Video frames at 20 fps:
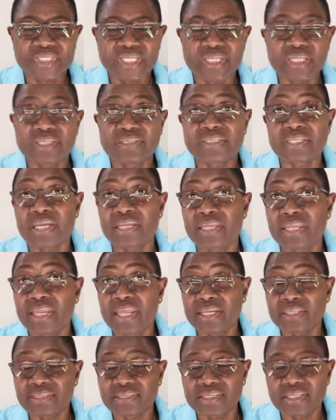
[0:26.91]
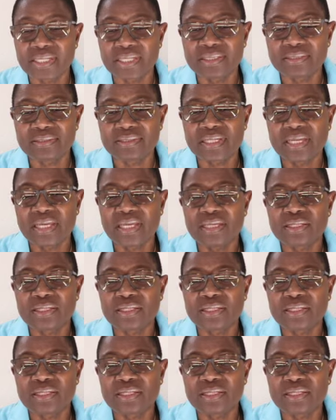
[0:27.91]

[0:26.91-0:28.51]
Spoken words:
is an excellent